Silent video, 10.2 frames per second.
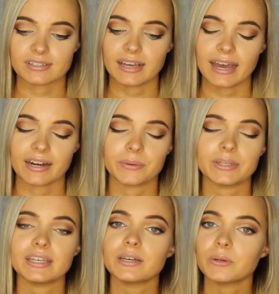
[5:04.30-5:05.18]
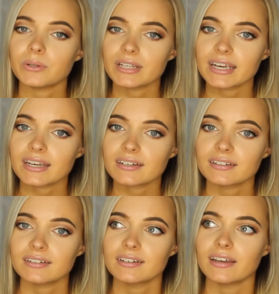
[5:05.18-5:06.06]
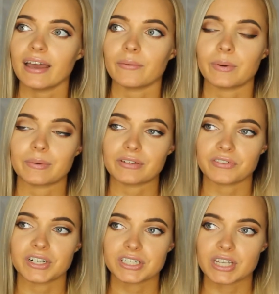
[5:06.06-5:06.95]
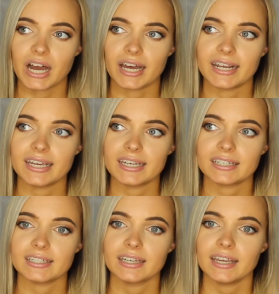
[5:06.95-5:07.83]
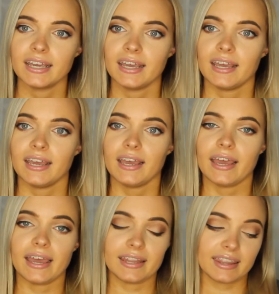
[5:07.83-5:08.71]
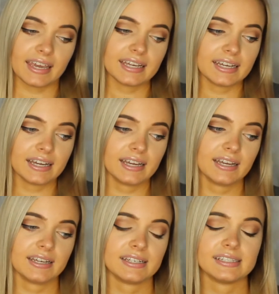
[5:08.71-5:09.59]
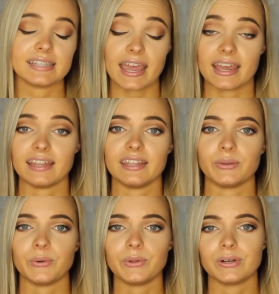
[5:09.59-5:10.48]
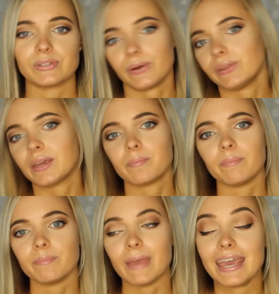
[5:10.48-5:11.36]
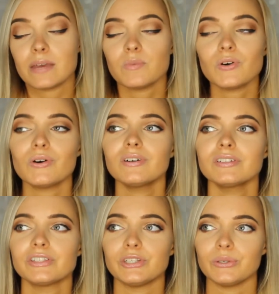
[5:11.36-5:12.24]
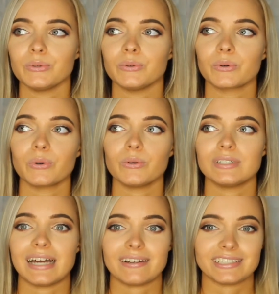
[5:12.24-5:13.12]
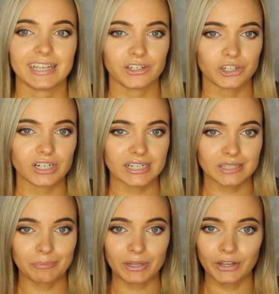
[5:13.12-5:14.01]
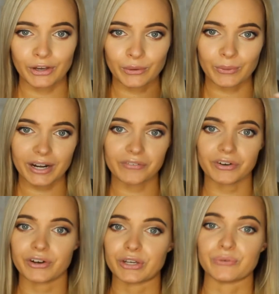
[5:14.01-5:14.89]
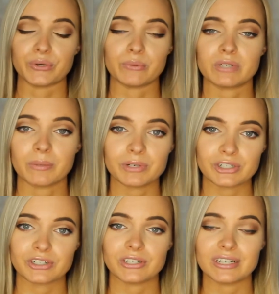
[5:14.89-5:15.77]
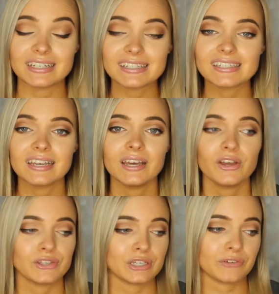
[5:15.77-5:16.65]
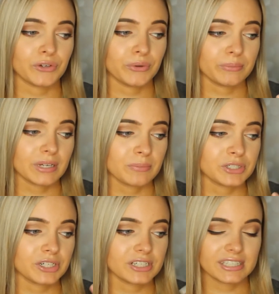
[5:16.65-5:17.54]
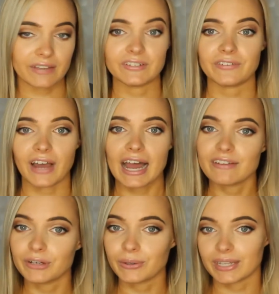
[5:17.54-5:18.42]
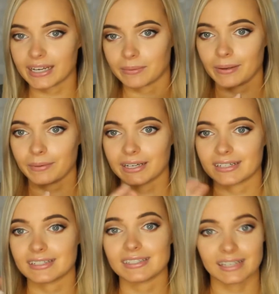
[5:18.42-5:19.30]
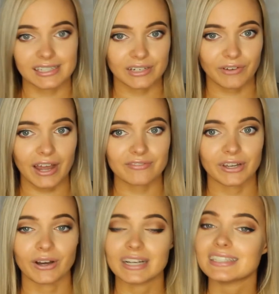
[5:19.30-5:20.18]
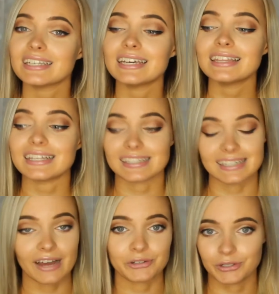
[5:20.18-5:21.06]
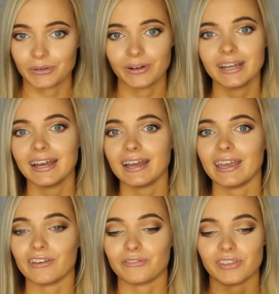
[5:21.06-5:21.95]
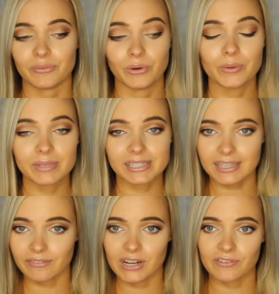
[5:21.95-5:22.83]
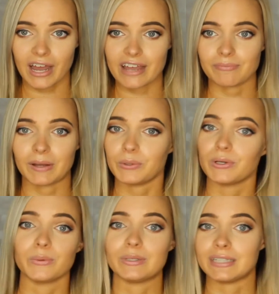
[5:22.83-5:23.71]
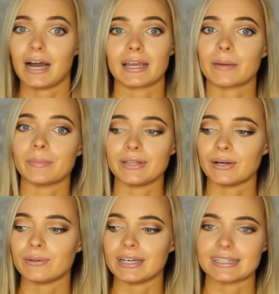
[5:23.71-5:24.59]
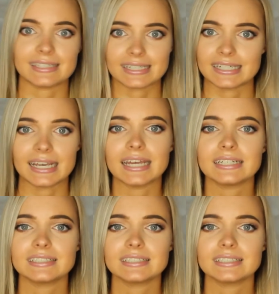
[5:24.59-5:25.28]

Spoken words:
adequately cooling when we first got it, and they say that the Ooler is only able to cool down 10 degrees below whatever your room temperature is. So if your room temperature is 75, you're only going to be able to get to 65. And honestly, that's not true. If the room is 75, my Ooler will not get below like 68.